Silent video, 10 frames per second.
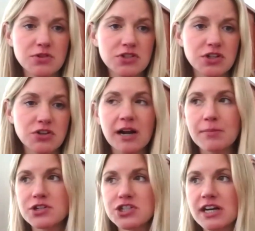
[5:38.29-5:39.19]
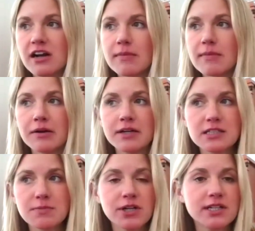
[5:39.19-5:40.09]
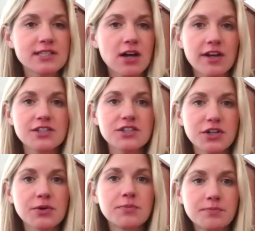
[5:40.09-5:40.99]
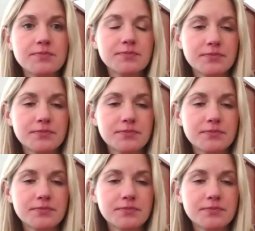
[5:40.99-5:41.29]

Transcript: So just a great opportunity to come out and experience all that's new.